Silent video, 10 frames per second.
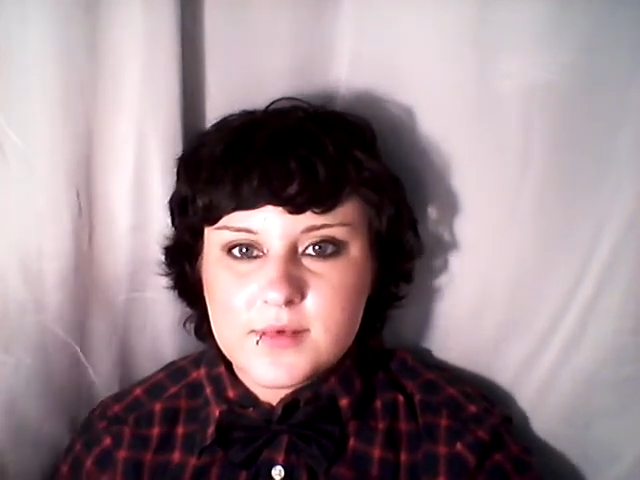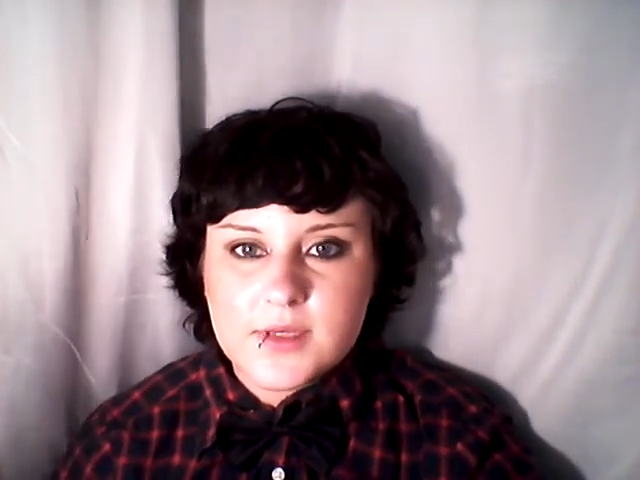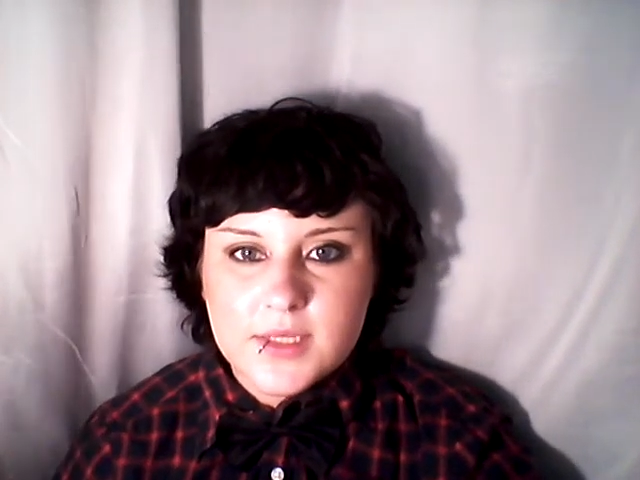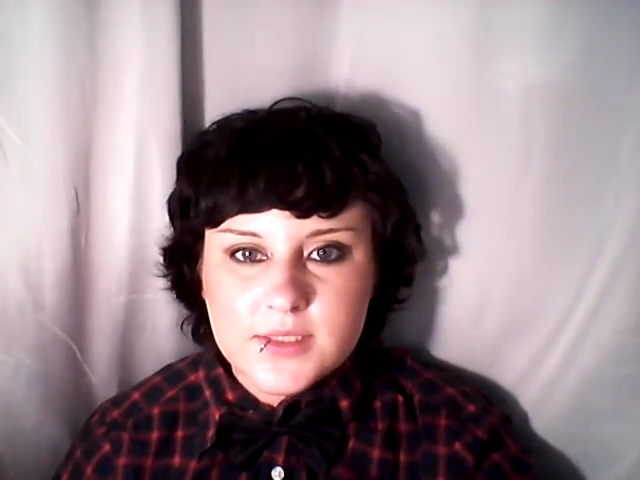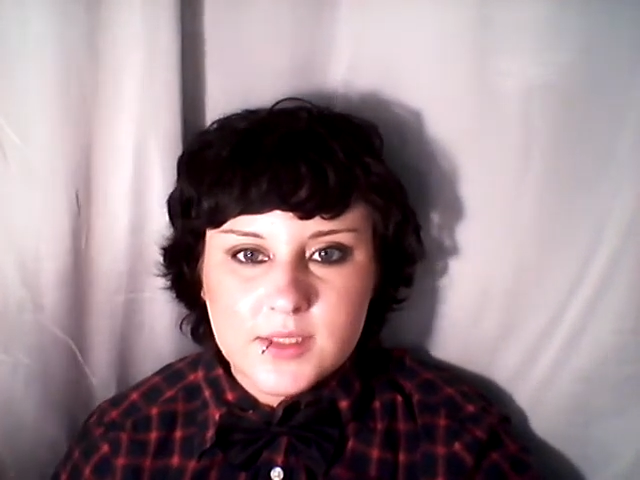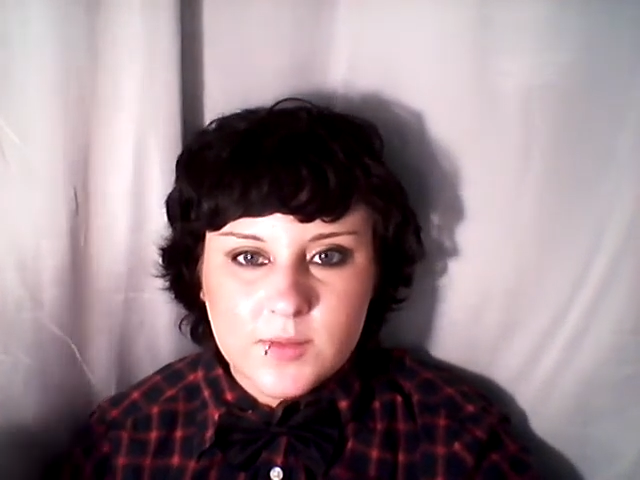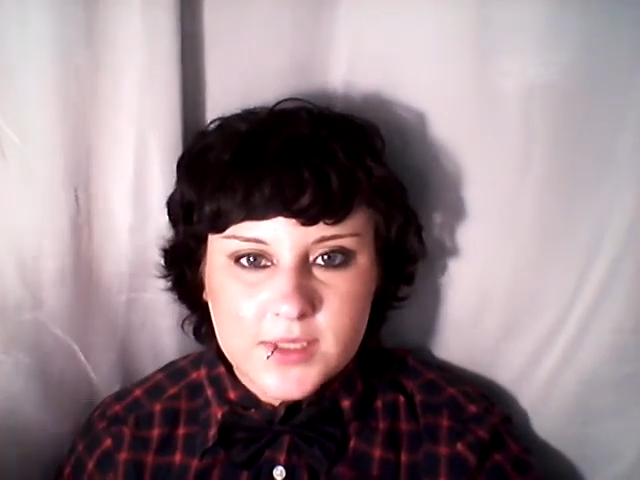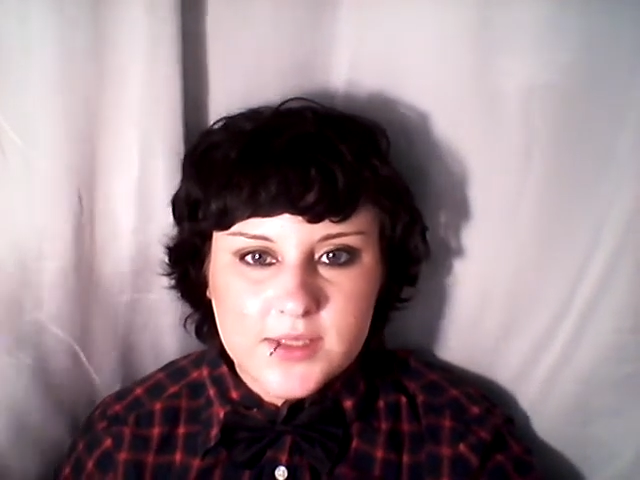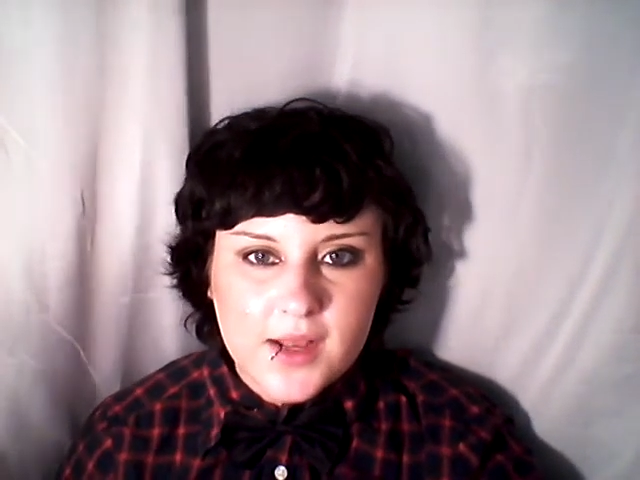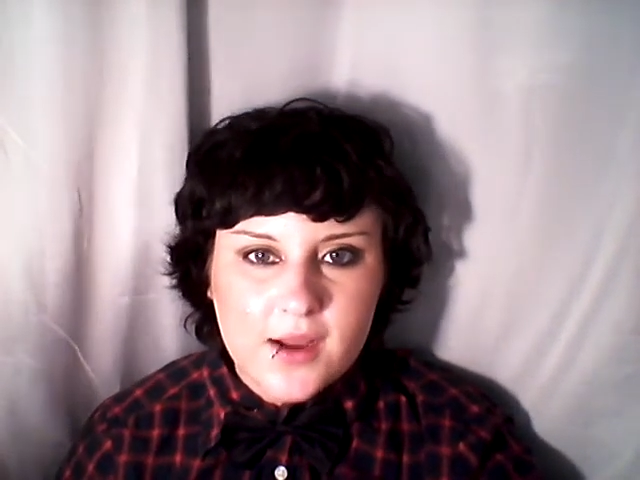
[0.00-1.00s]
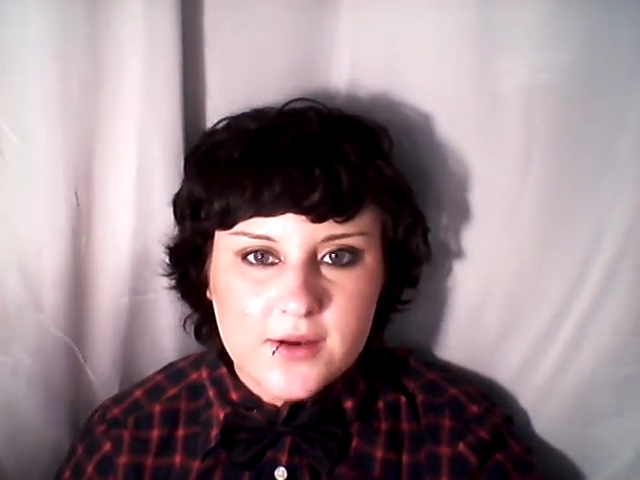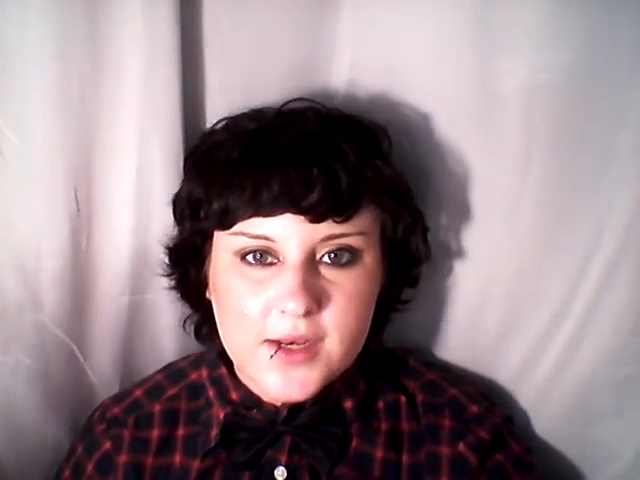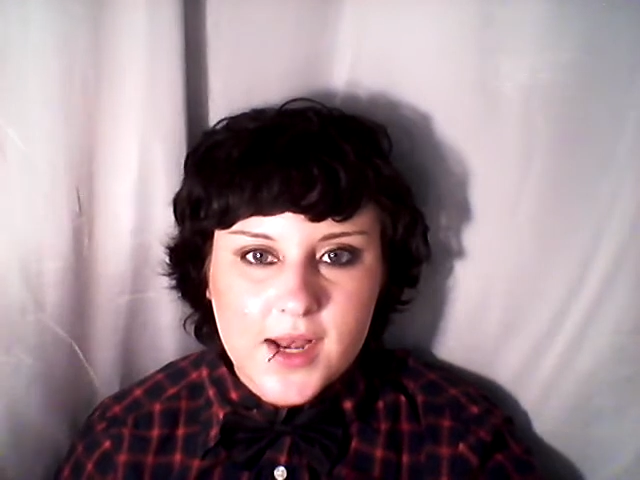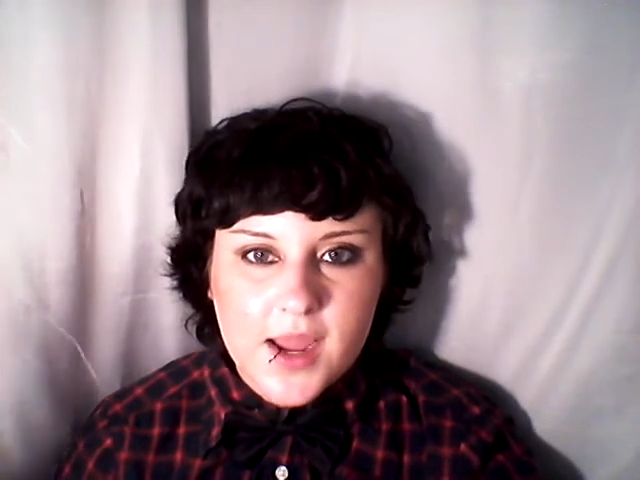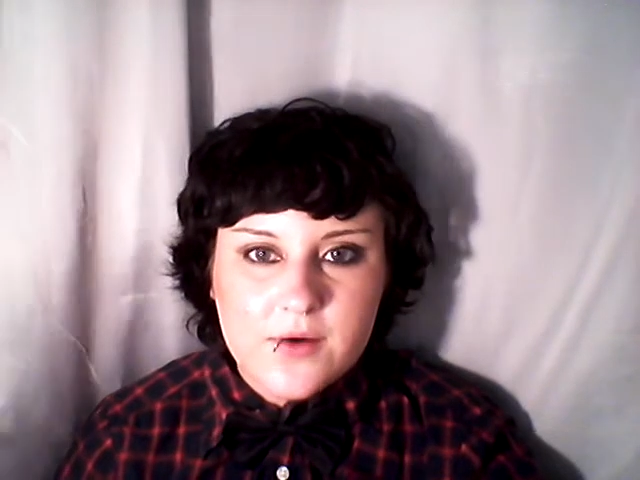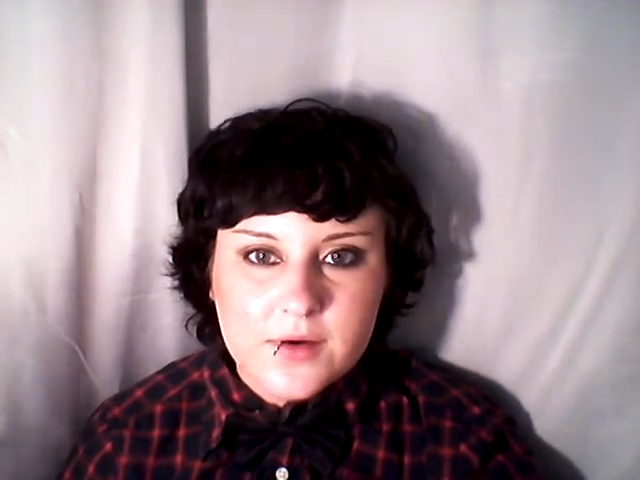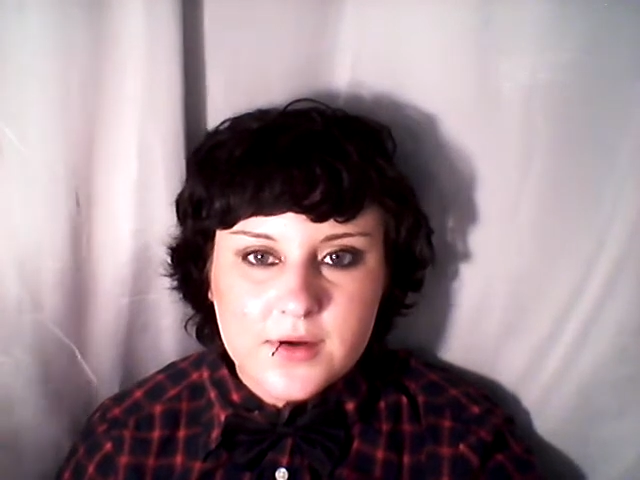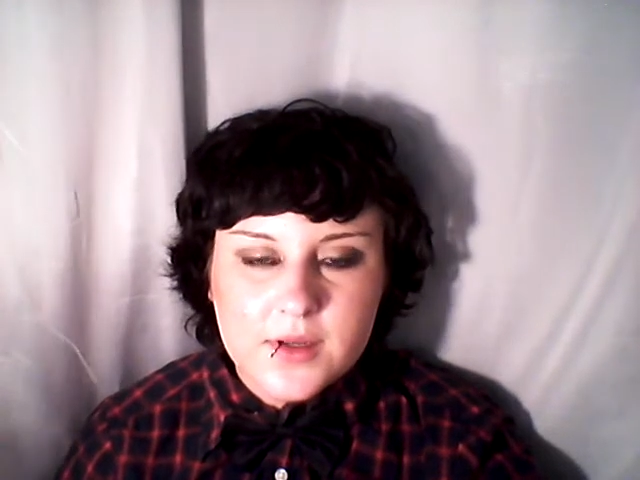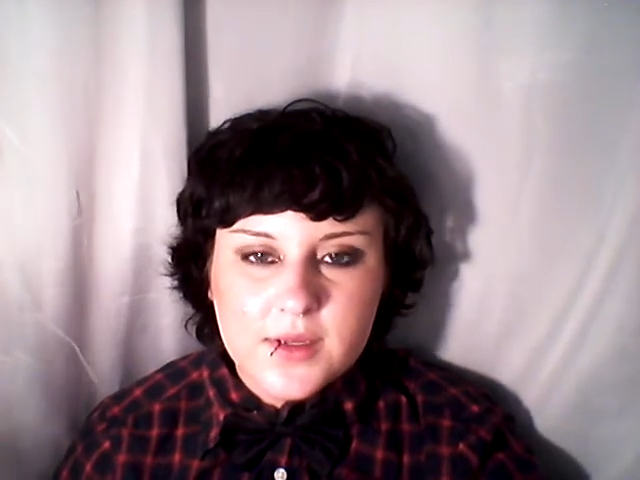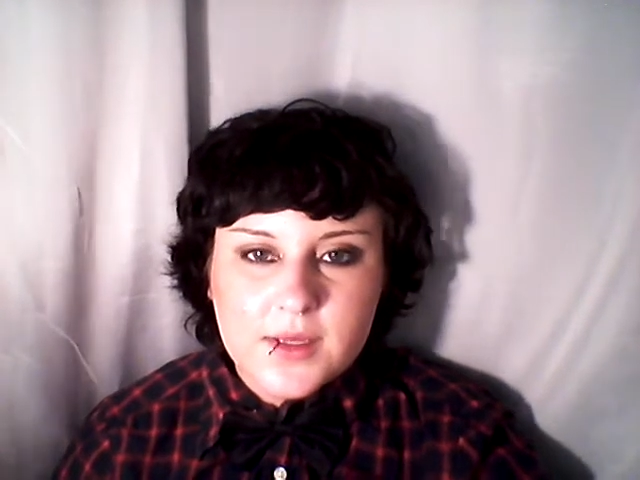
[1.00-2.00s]
easily bust that out in an hour,
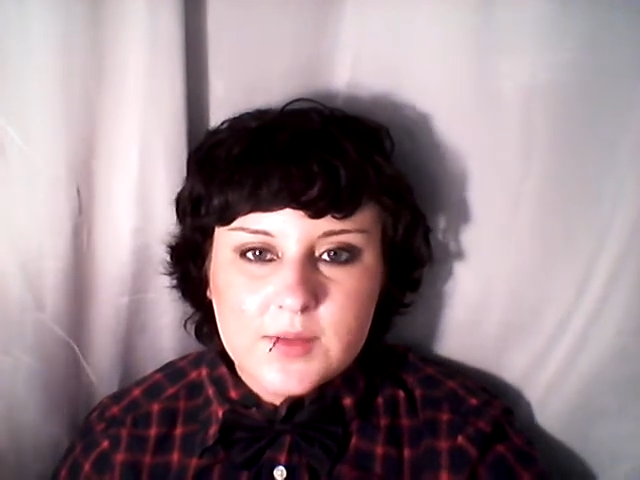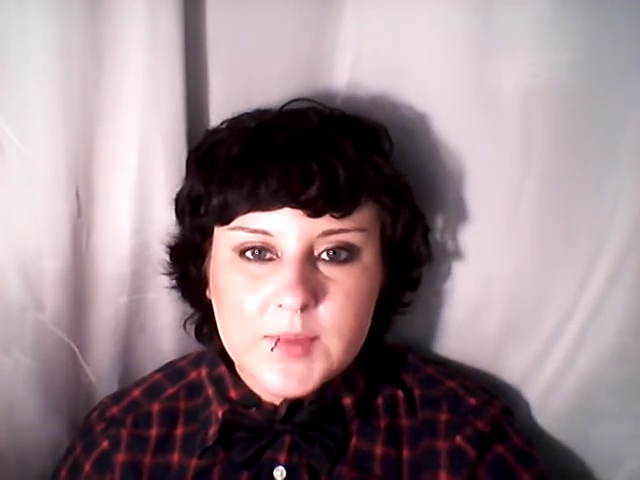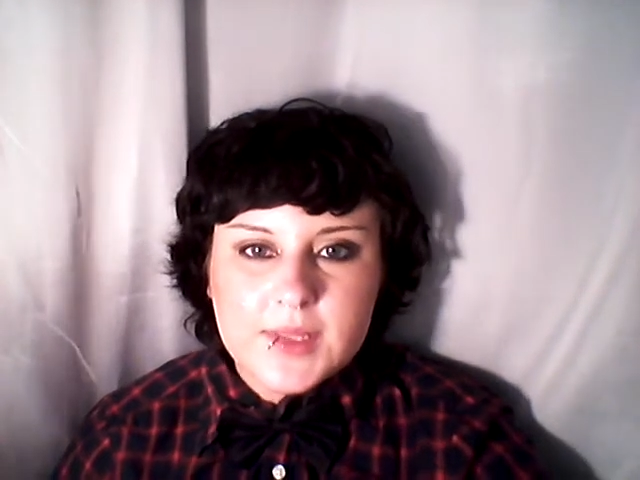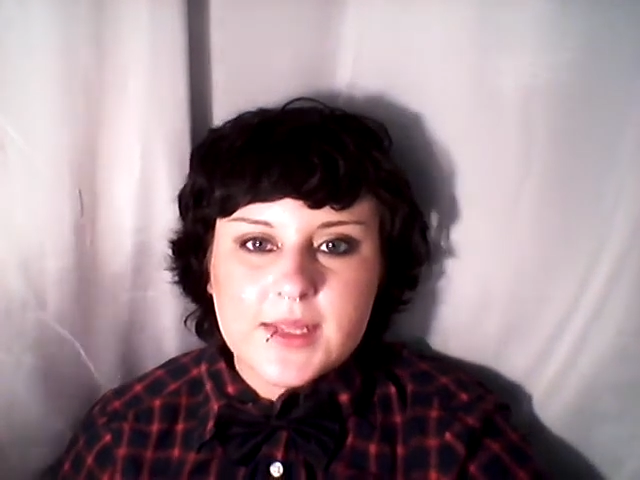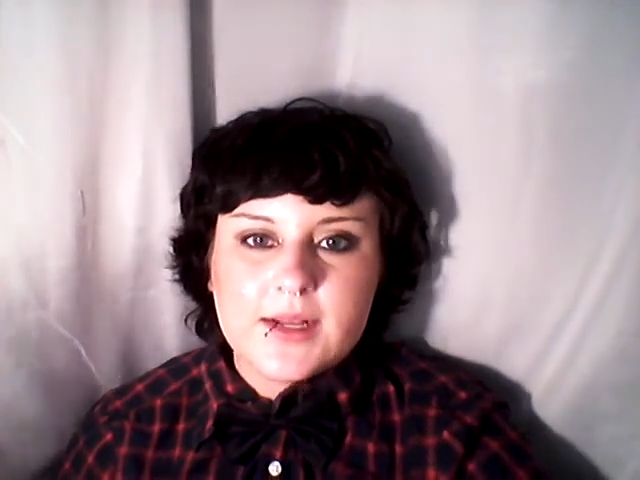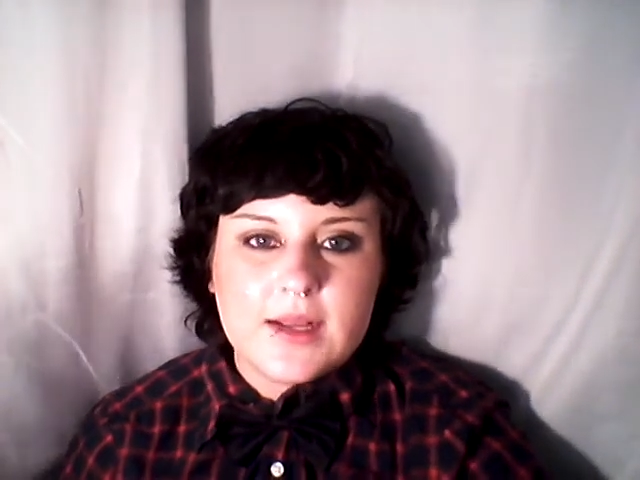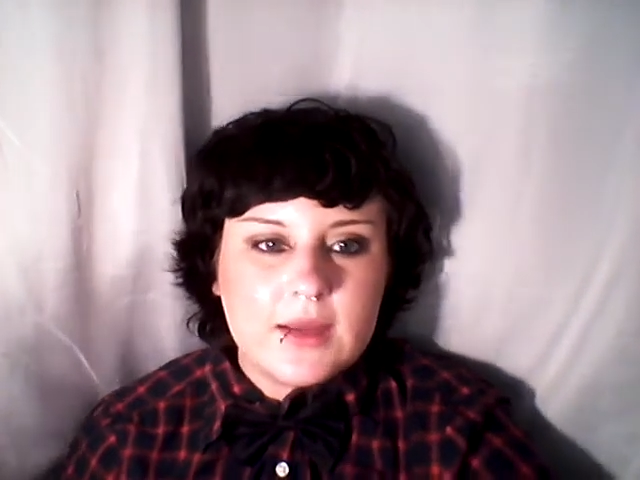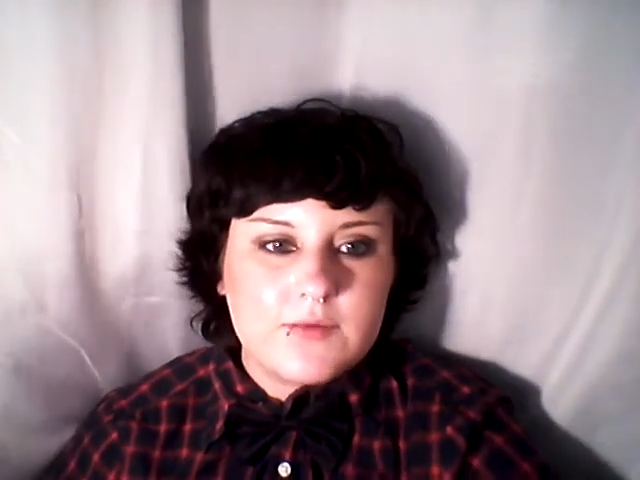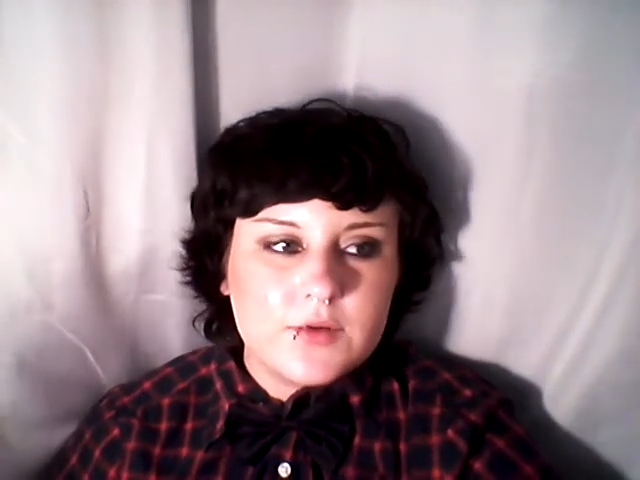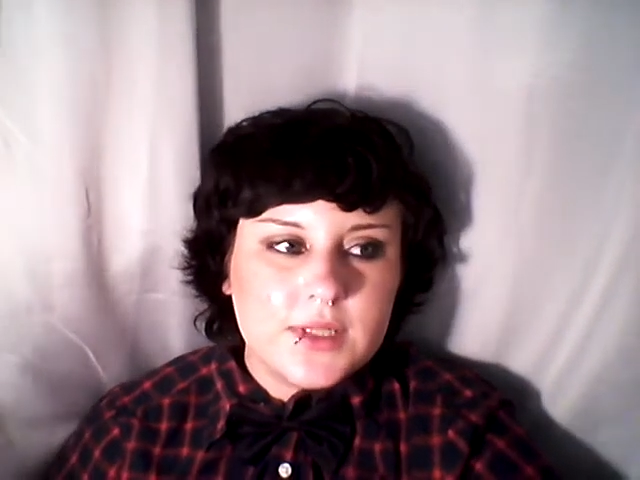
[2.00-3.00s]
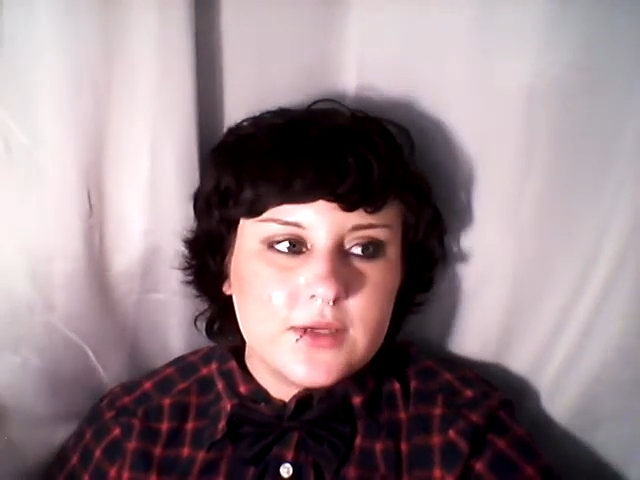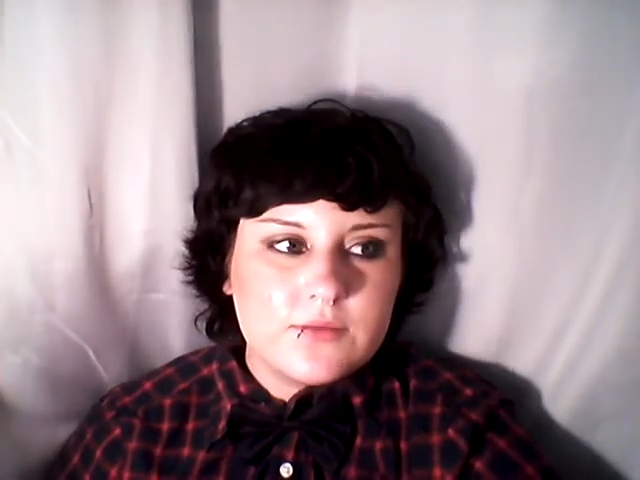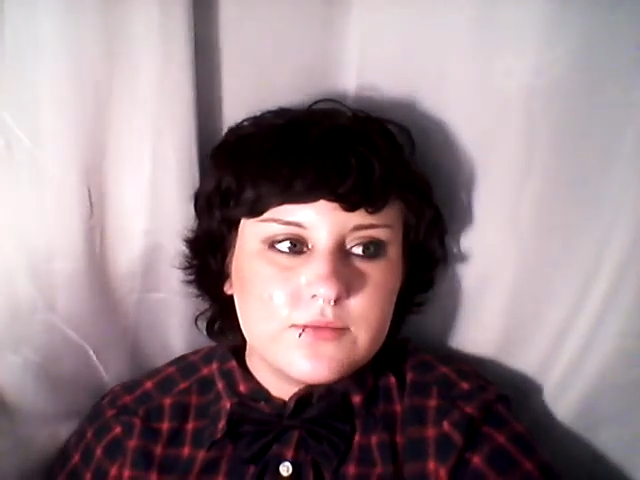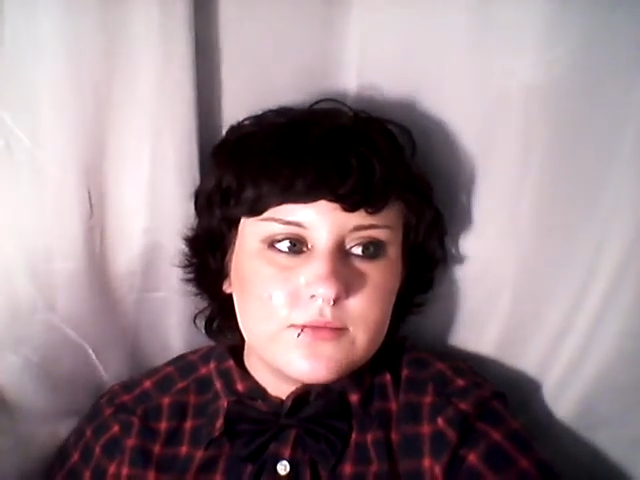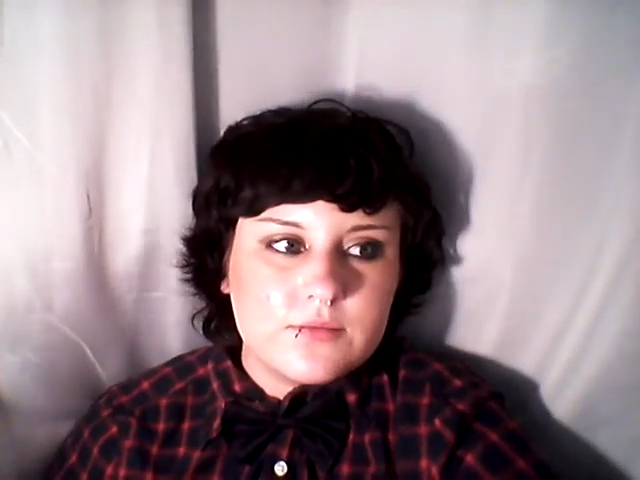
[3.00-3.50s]
but then I've only